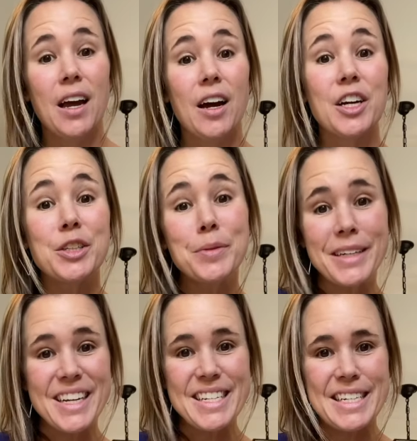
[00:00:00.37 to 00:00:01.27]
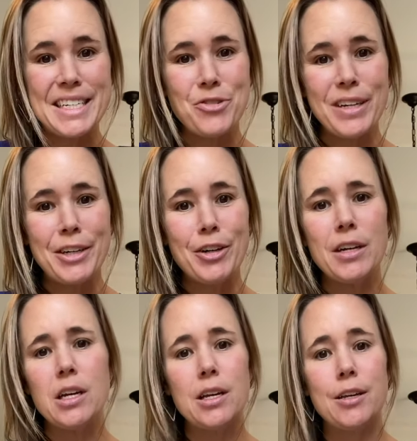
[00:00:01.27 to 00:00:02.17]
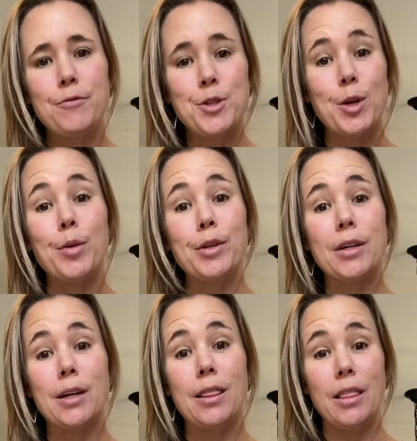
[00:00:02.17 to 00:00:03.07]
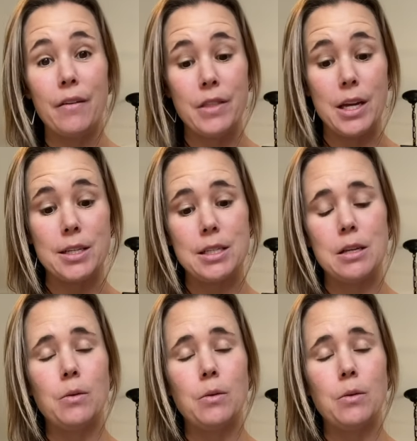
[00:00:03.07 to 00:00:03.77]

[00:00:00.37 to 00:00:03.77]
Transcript: Are you an iced tea drinker? If so, you're gonna love this.